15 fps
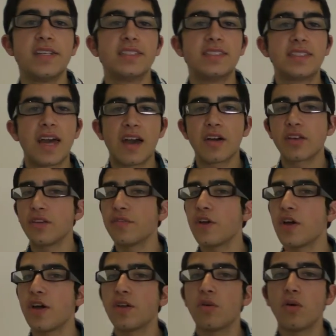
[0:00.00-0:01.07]
Now, you've
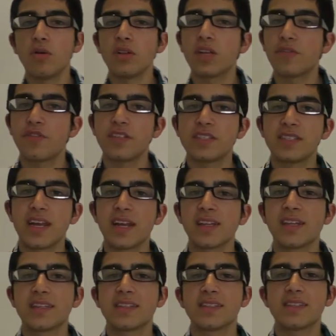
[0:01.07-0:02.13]
heard all the different
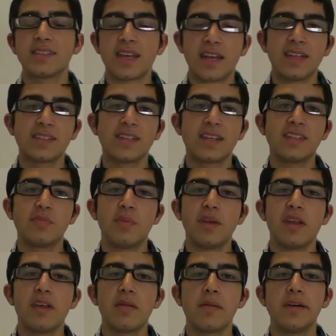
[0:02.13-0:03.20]
settings that it's been
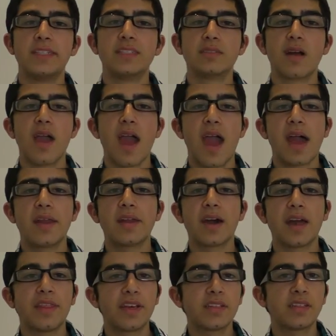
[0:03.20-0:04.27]
in, and
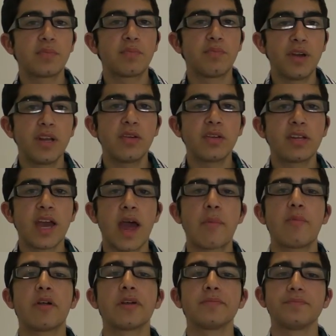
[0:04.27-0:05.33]
I think it's a pretty good
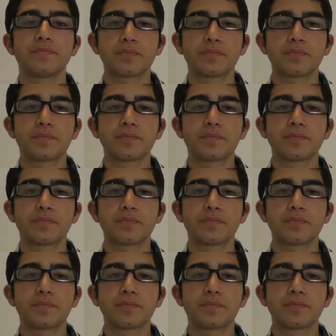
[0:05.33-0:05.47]
camera.